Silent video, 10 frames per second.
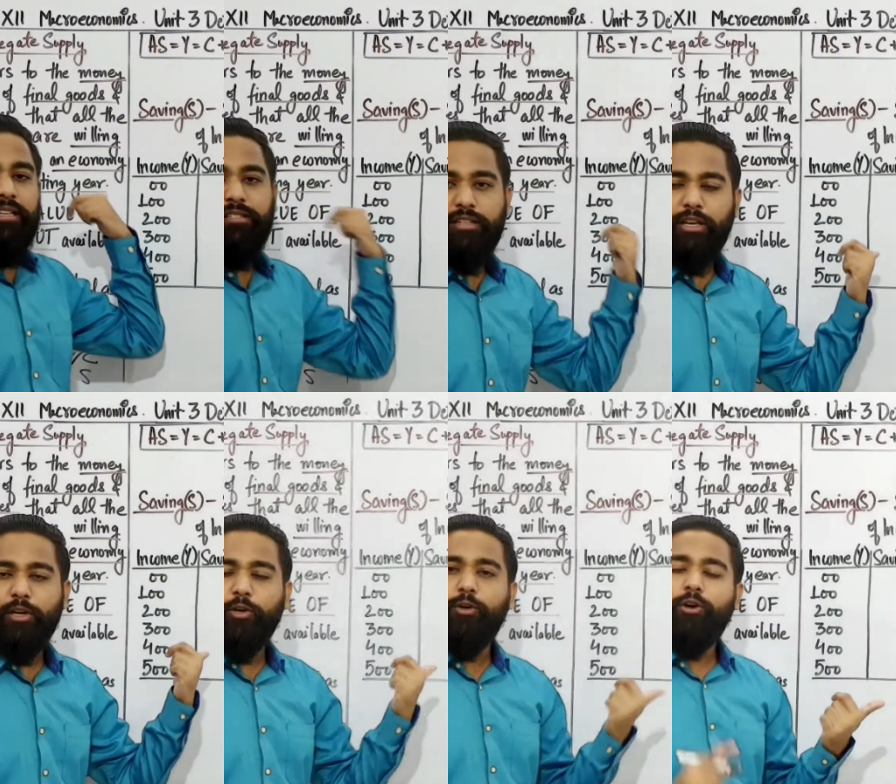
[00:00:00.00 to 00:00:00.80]
is
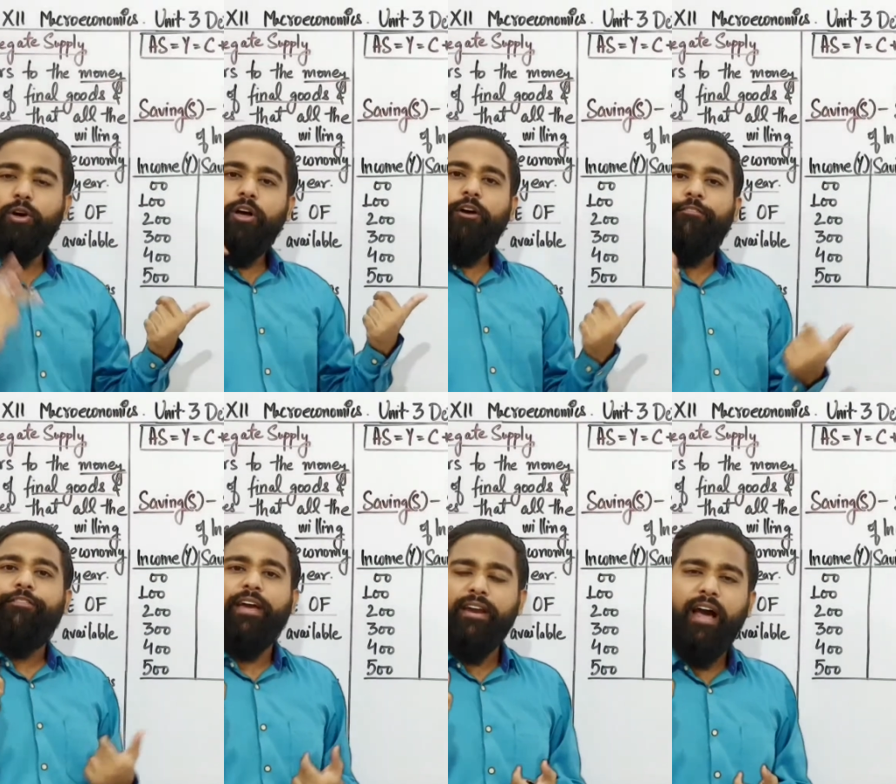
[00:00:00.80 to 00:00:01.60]
zero
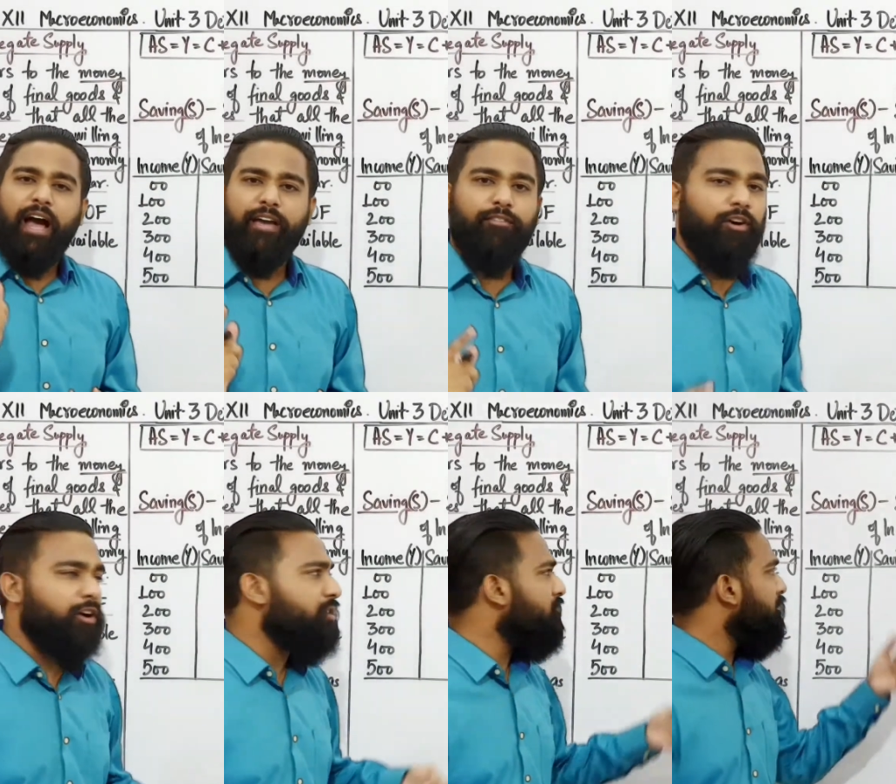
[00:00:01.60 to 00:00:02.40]
when I
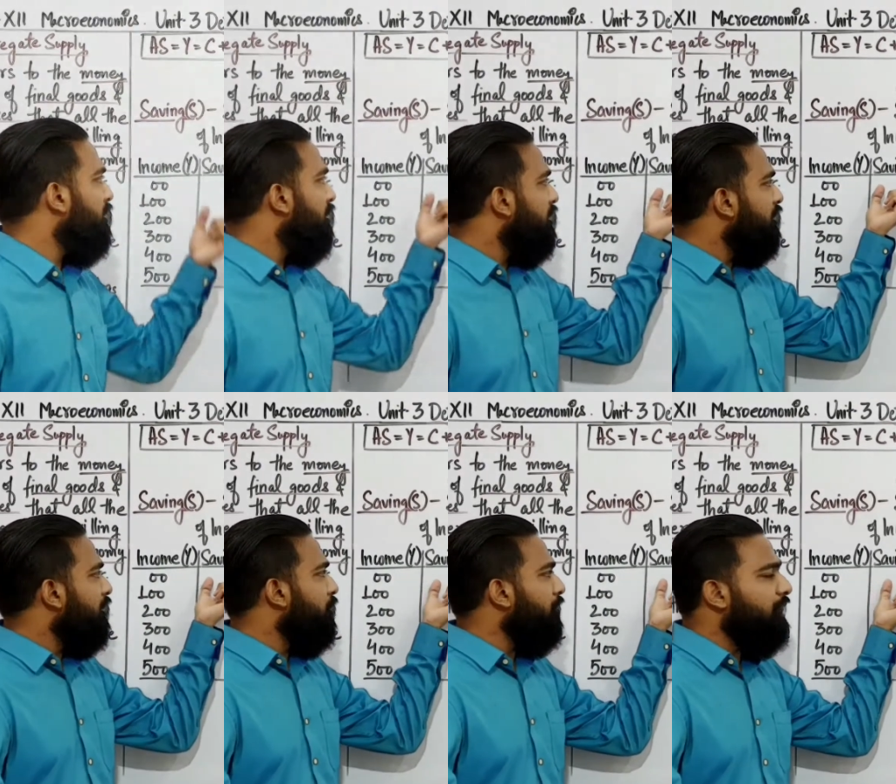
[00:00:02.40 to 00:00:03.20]
was
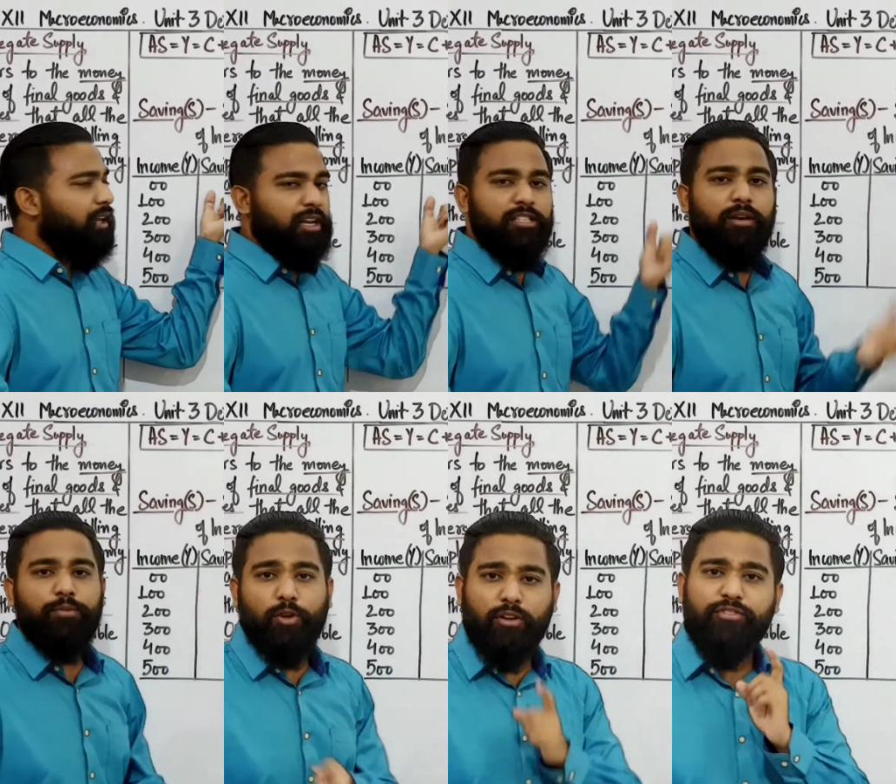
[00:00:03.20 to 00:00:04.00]
doing the
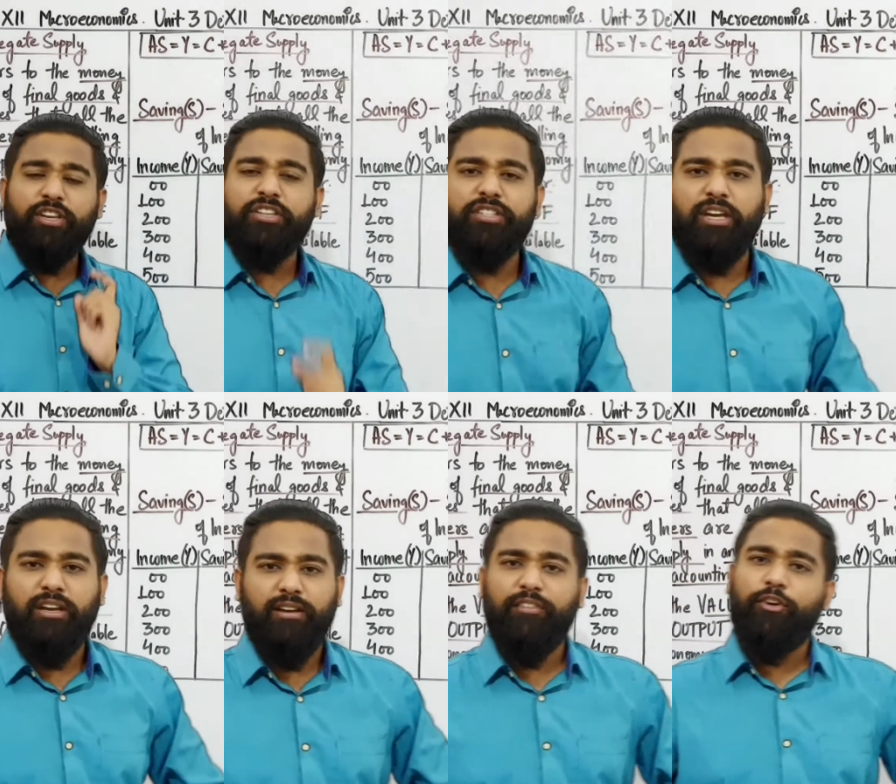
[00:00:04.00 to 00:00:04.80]
consumption of
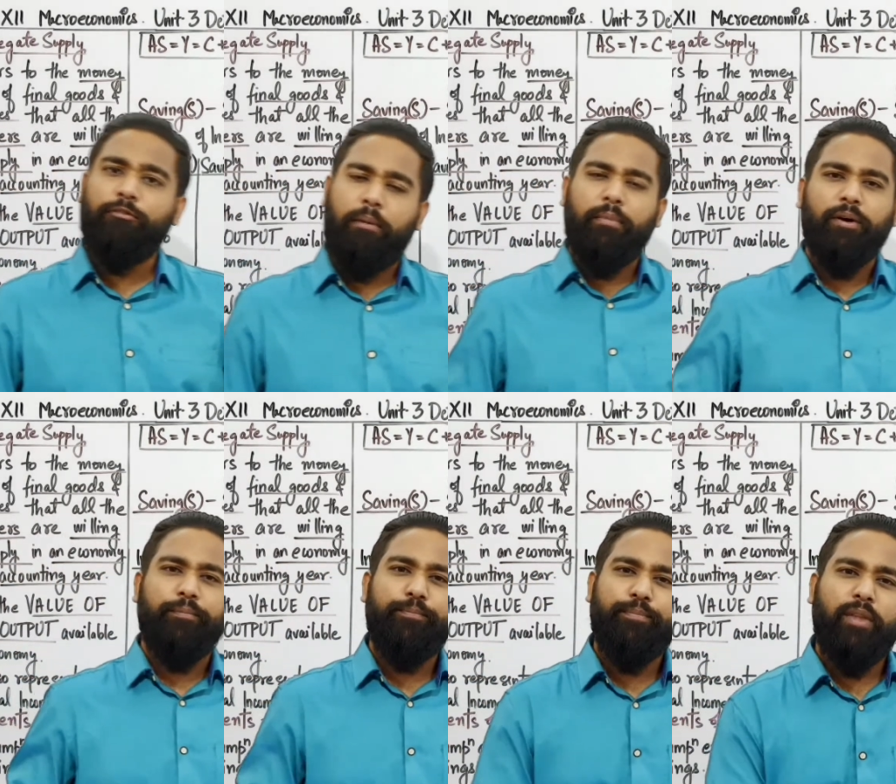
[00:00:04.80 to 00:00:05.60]
60. If you remember.